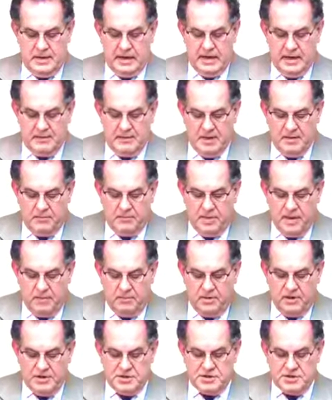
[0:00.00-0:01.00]
That I may
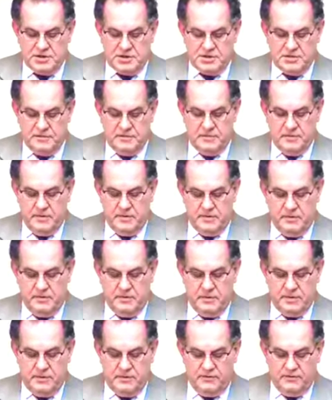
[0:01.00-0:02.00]
publish
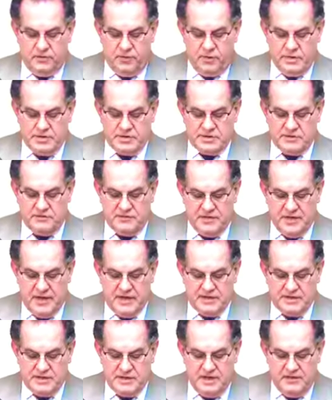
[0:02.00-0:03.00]
with the voice of
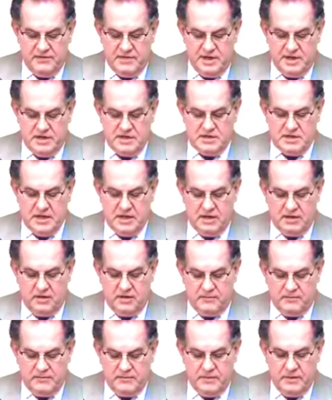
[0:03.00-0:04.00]
thanksgiving and
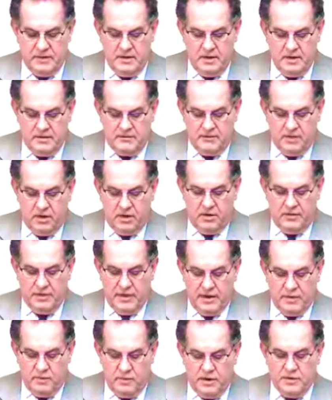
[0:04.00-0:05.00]
tell of
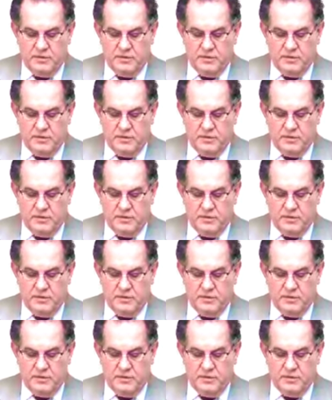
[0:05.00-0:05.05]
all thy